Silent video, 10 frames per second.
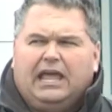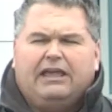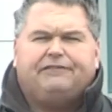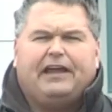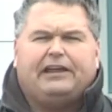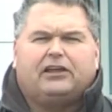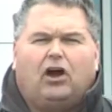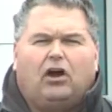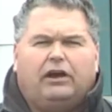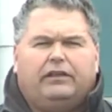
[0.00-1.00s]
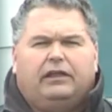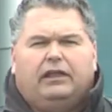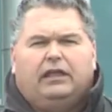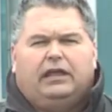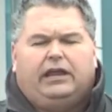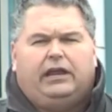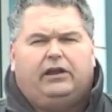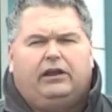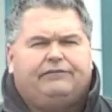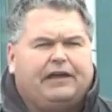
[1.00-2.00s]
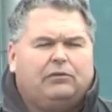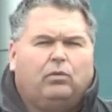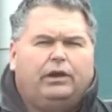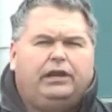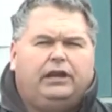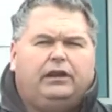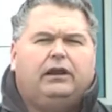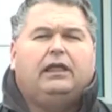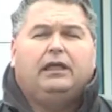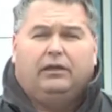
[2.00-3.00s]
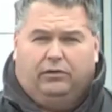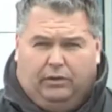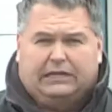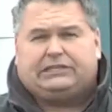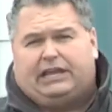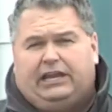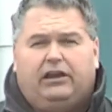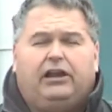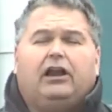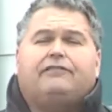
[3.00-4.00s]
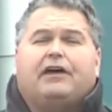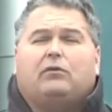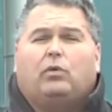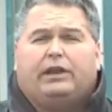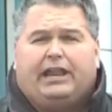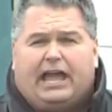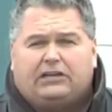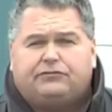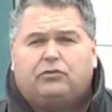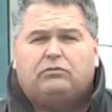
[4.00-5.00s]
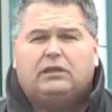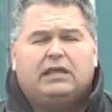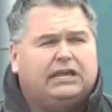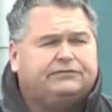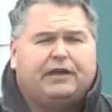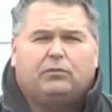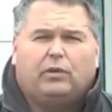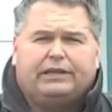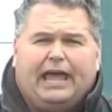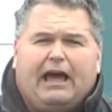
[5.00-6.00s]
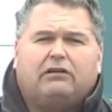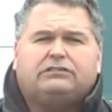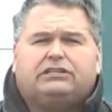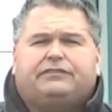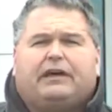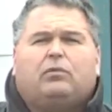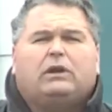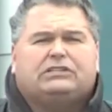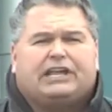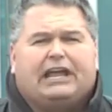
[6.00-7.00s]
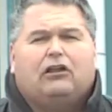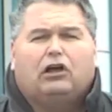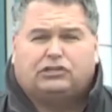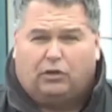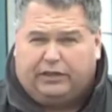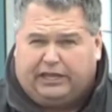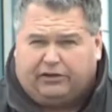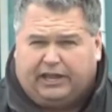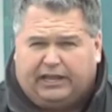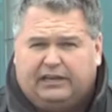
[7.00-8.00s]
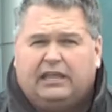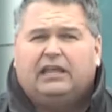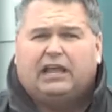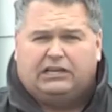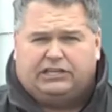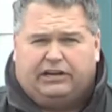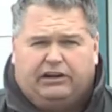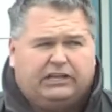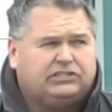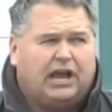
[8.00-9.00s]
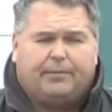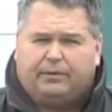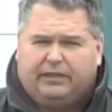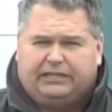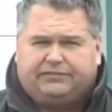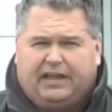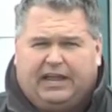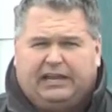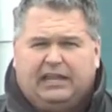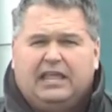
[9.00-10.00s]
He found a car in here, he found one here. When I say here and here, he found one in Nashville, he's found one in Dallas, and he's found one in St. Louis on the internet. He's an internet shopper, that's fine.